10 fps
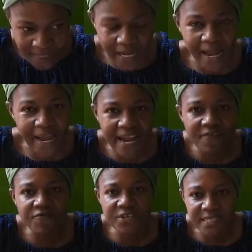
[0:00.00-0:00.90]
Like
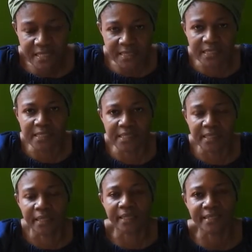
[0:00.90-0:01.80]
every
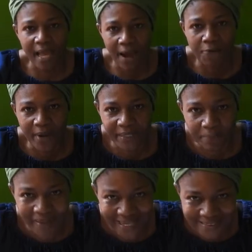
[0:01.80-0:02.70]
seed is already
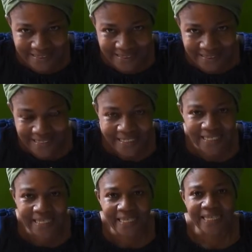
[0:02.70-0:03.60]
planted
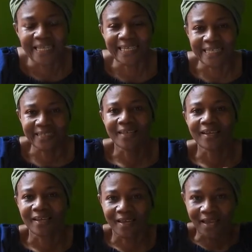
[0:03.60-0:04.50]
in
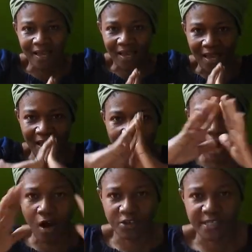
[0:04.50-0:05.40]

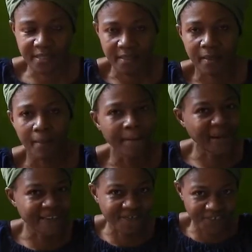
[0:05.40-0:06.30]
us
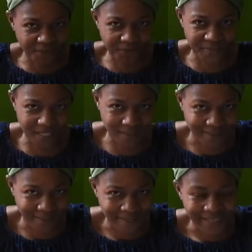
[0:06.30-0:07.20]
by 50.
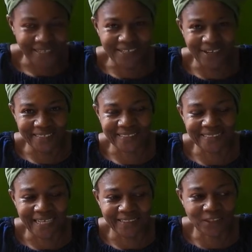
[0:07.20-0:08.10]
You
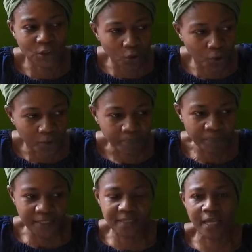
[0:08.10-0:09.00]
understand? So
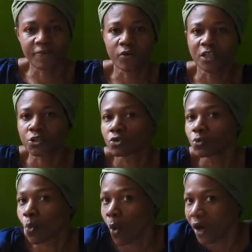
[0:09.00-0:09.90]
it's time for us to
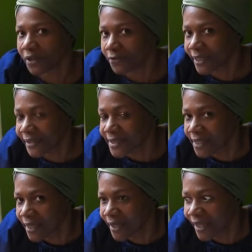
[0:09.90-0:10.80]
water
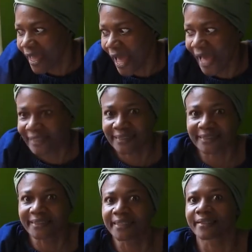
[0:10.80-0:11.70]
it and
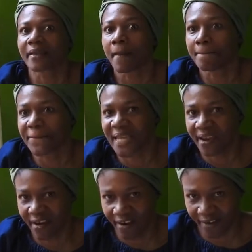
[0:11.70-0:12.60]
see it
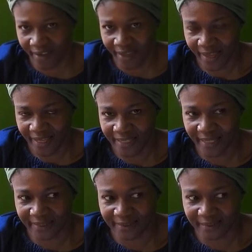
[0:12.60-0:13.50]
bear. You
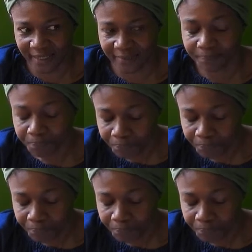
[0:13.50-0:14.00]
understand?